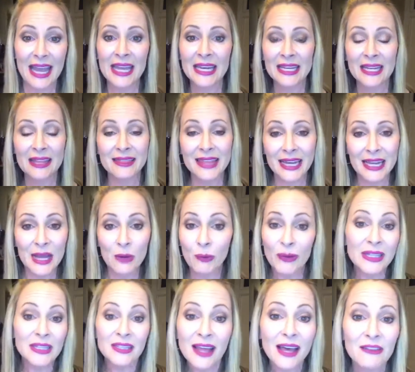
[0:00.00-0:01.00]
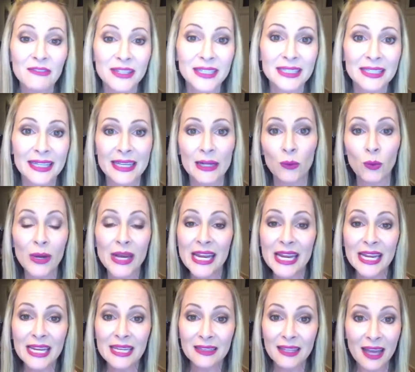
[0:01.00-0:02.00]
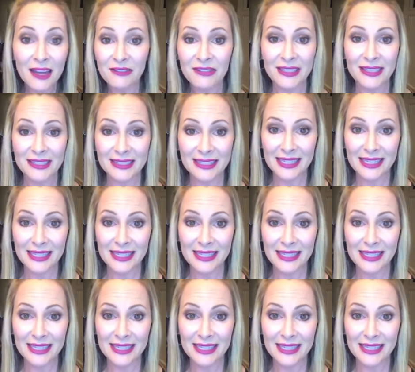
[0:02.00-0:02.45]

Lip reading: and that we love it. Like, we love it.